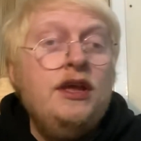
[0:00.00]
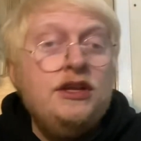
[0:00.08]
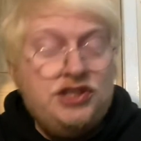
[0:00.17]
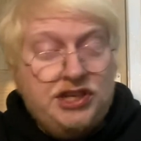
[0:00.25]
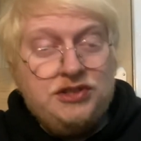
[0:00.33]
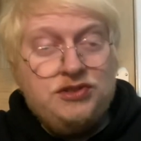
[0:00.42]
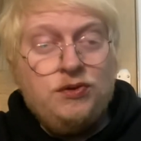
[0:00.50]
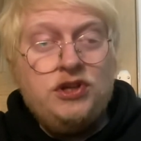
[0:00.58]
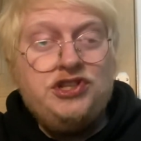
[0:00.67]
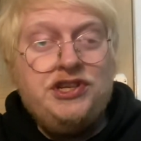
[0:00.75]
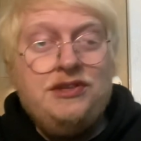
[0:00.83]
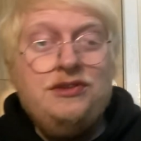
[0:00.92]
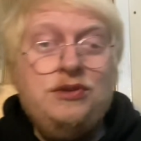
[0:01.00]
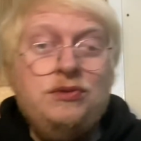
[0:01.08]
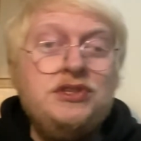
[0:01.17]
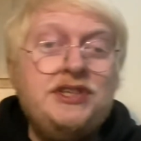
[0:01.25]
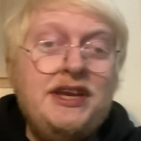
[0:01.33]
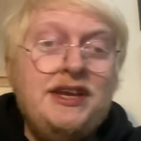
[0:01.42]
Cheers for watching. You
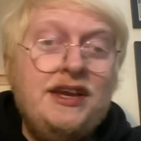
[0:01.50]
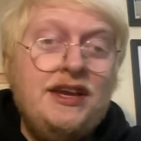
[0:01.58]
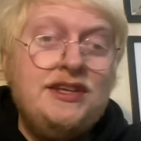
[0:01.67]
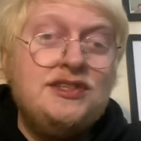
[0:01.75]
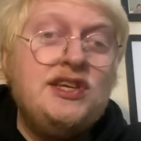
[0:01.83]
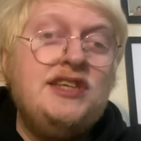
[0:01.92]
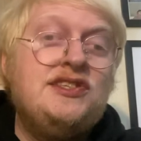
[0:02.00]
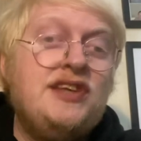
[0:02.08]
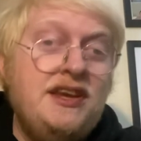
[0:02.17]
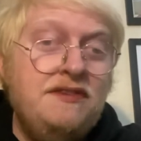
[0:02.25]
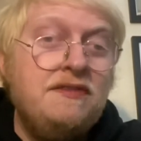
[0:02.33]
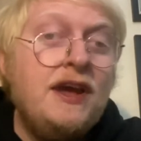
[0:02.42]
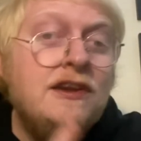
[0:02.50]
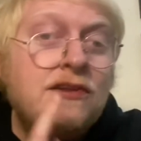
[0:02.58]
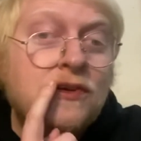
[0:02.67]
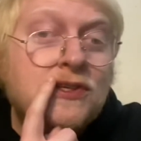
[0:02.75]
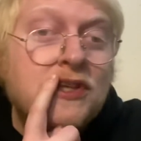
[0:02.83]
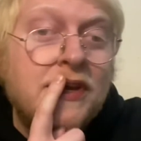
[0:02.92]
all take care. Stay safe. And it
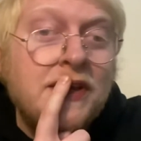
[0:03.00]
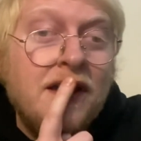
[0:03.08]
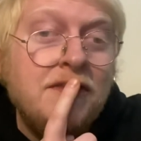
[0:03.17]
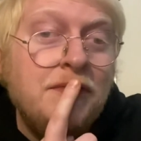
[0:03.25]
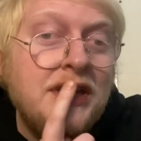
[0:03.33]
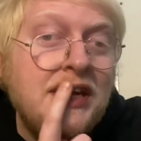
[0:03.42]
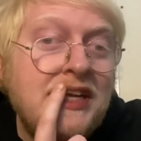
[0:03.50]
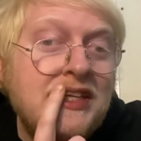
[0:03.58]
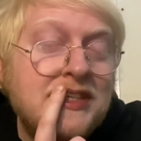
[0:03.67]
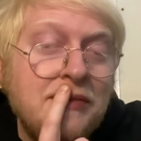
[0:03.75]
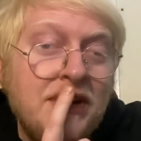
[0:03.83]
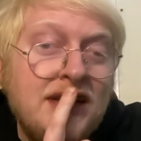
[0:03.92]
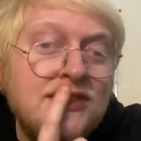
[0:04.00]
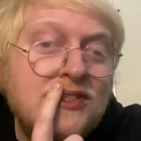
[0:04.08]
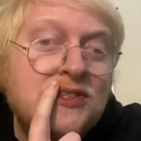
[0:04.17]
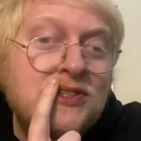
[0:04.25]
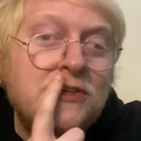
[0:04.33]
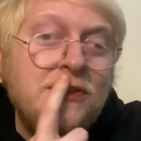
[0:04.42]
looks like I've been eating pasta
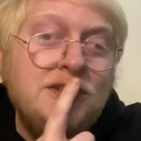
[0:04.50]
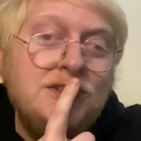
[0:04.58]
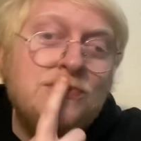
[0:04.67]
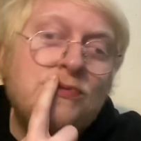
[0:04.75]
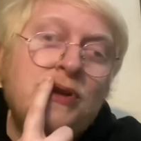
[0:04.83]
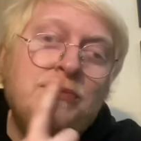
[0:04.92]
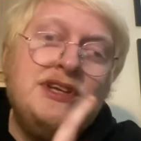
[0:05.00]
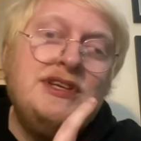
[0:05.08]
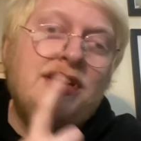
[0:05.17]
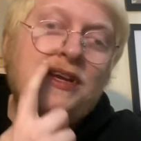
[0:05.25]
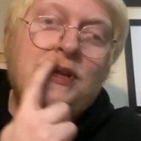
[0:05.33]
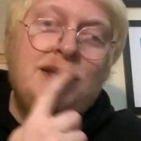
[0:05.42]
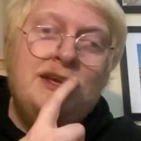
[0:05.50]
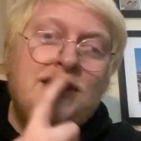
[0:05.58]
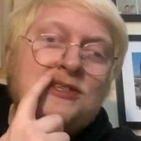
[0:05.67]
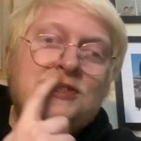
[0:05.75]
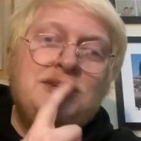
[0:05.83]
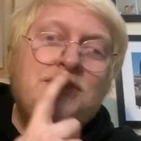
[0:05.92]
sauce where my
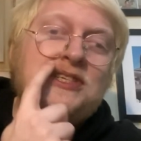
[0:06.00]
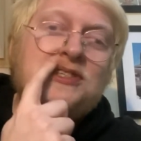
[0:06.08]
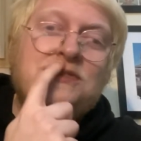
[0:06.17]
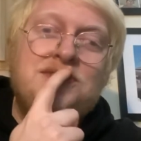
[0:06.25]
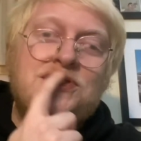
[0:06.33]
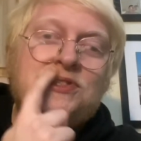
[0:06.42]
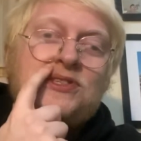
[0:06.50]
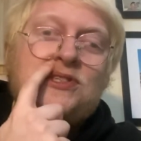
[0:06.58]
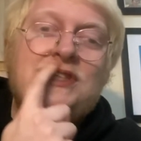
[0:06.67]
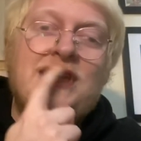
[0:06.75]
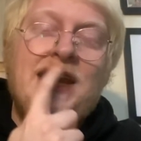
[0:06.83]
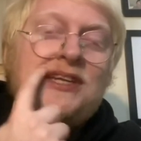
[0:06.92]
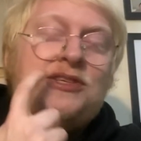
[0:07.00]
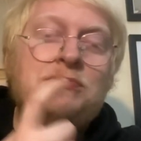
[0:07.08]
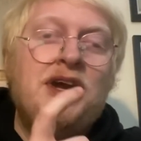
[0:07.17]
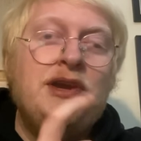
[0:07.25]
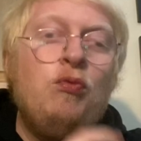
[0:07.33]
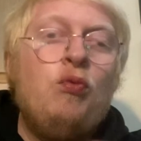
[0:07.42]
cigarettes have stained
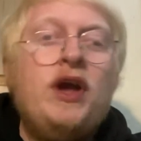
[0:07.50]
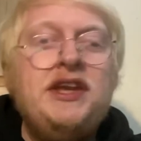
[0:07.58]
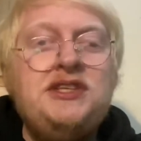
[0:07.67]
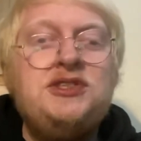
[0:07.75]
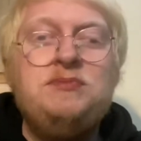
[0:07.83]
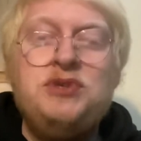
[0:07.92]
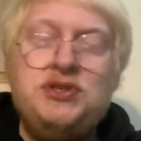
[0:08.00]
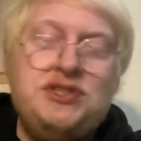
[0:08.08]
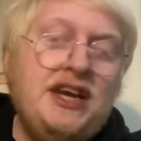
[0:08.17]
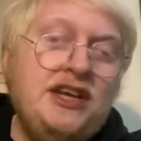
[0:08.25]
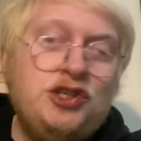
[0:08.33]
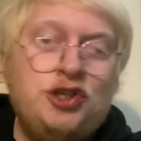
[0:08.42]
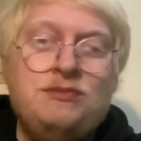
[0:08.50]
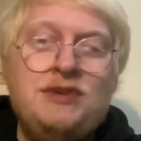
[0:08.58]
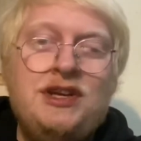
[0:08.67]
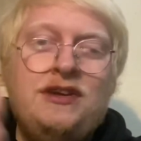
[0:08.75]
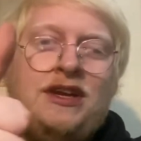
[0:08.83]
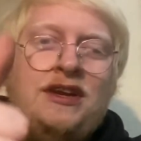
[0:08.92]
my white mustache.
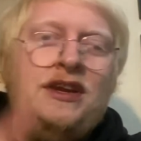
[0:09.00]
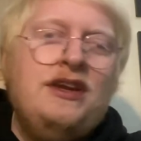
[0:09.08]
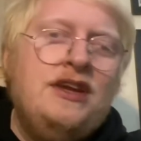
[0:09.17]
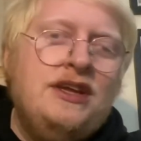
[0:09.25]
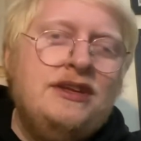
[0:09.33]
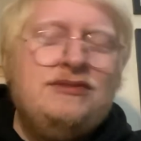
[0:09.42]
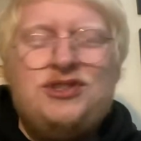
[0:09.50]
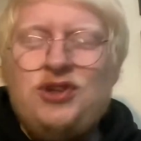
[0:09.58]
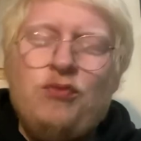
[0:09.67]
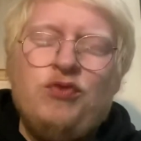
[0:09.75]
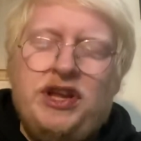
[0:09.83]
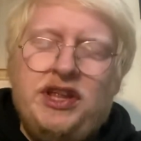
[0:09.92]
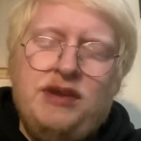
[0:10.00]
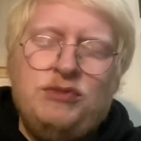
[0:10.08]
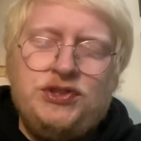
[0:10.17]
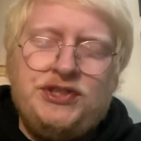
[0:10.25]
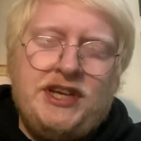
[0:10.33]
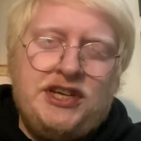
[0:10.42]
It's not really a
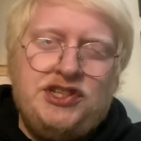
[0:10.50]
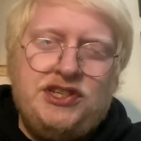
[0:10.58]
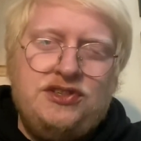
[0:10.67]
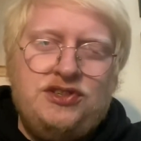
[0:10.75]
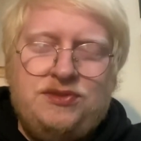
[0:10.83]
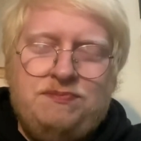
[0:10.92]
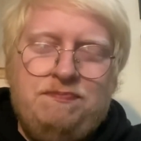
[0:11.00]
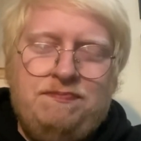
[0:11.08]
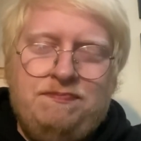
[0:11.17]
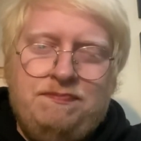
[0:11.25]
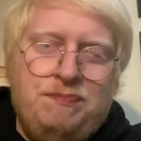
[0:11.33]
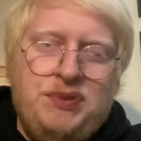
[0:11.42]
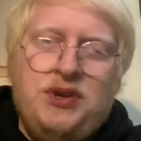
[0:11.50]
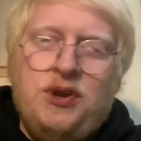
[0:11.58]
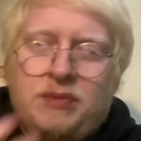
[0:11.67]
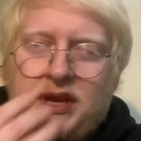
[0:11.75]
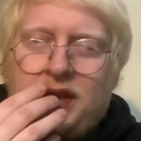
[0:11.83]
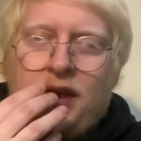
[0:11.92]
mustache. It's just
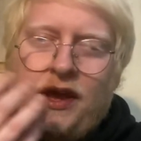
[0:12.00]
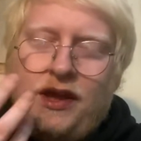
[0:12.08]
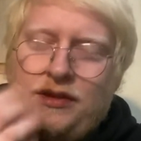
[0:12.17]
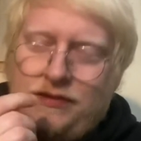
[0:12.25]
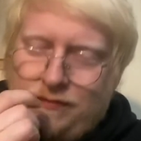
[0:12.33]
pubic hair.